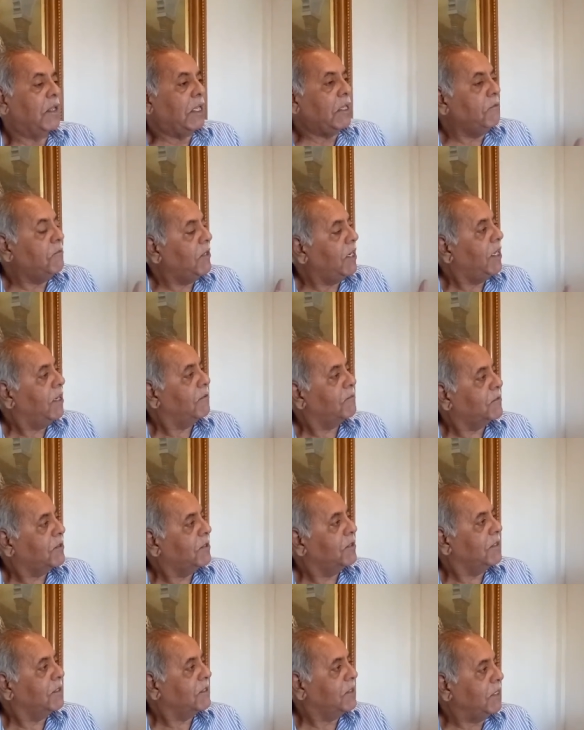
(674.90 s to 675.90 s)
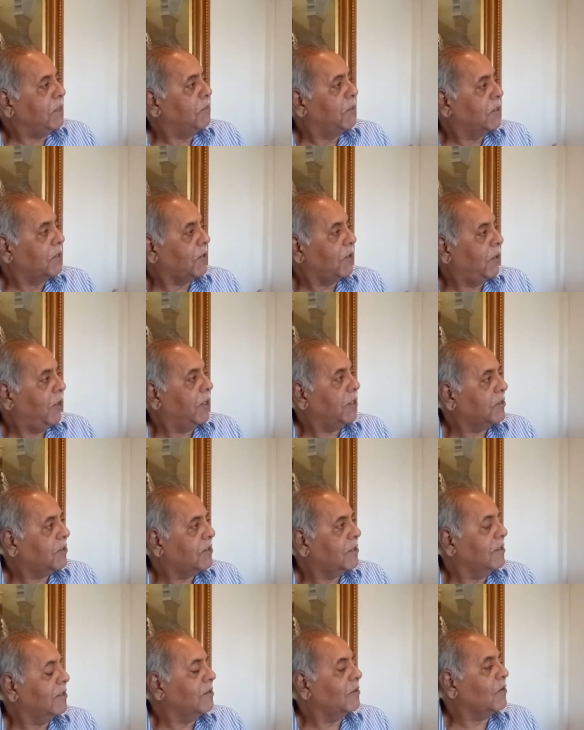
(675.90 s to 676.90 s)
even after a team was
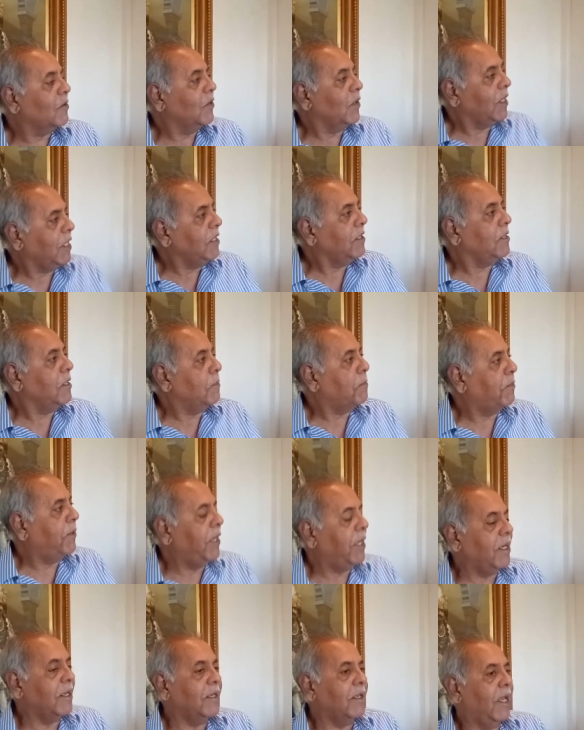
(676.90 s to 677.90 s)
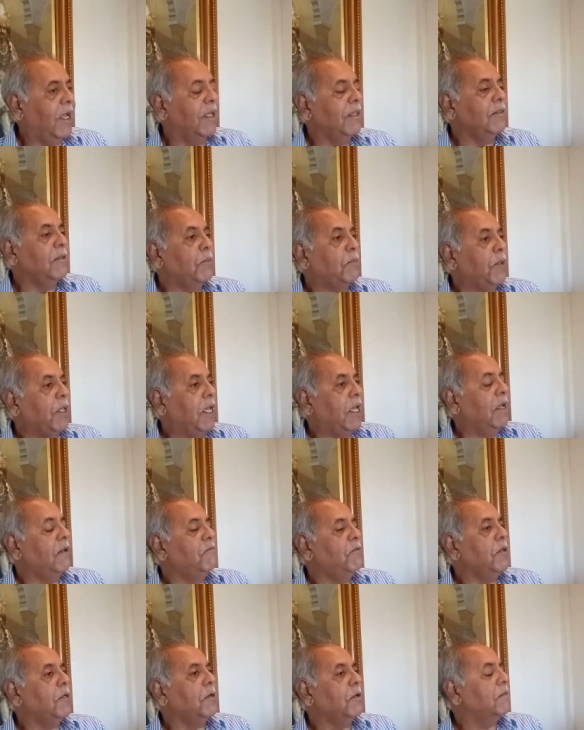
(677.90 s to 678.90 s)
lost, the cricket they played and the
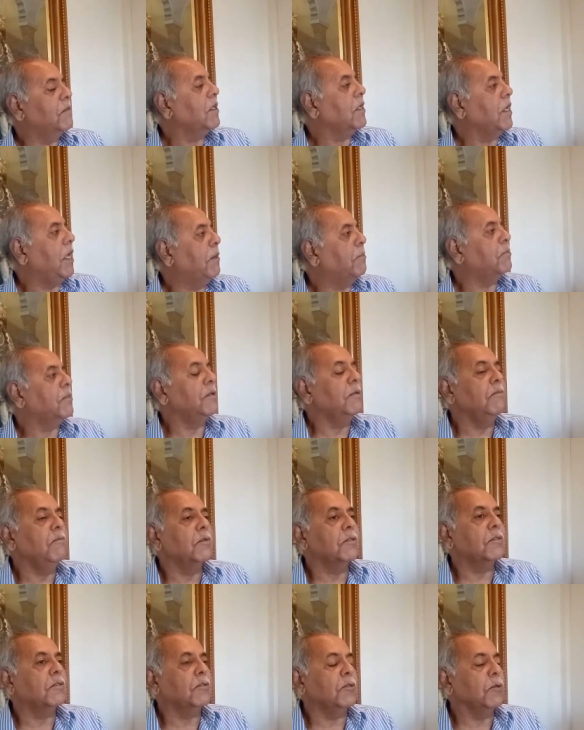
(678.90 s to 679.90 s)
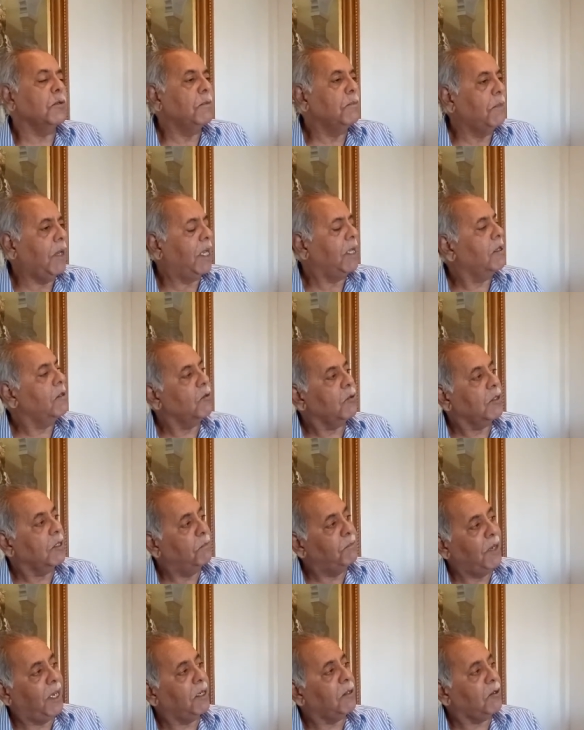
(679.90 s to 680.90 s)
behavior of the captain was so immac-
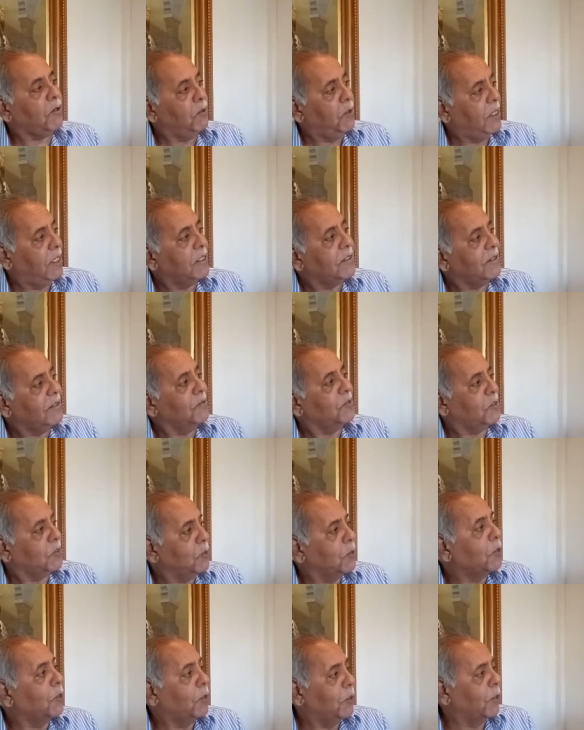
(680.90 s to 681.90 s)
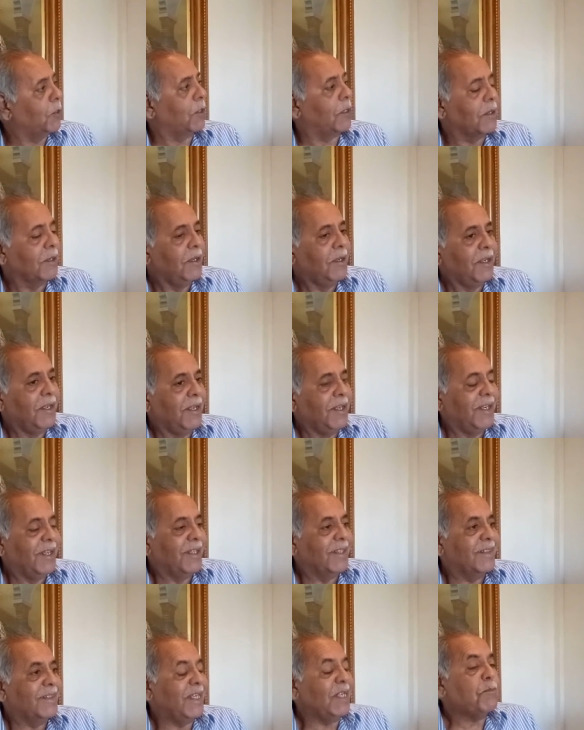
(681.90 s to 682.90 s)
immaculate and so good
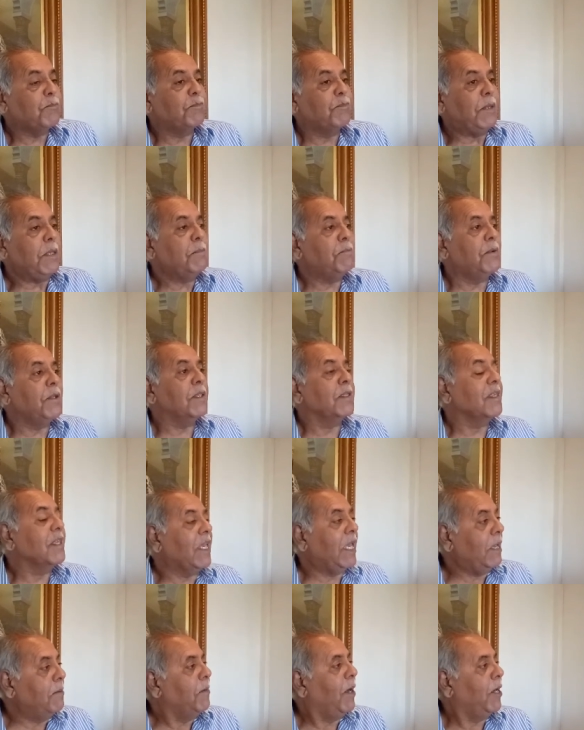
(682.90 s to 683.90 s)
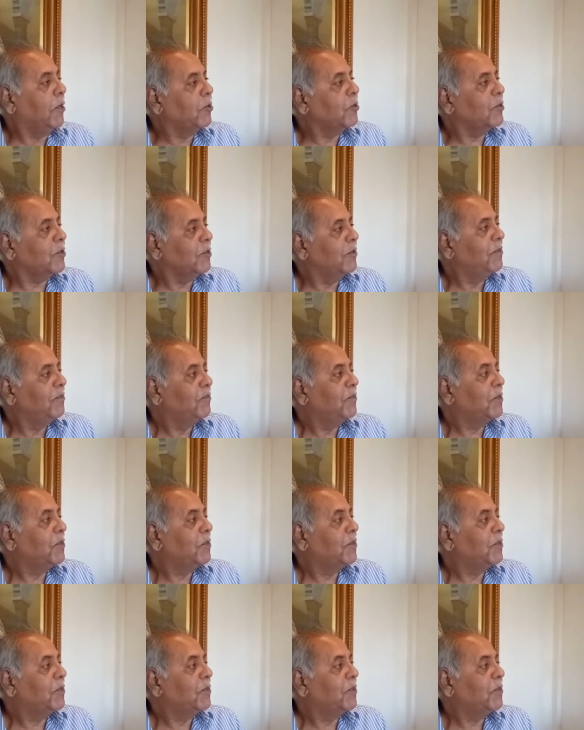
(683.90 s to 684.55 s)
that people came out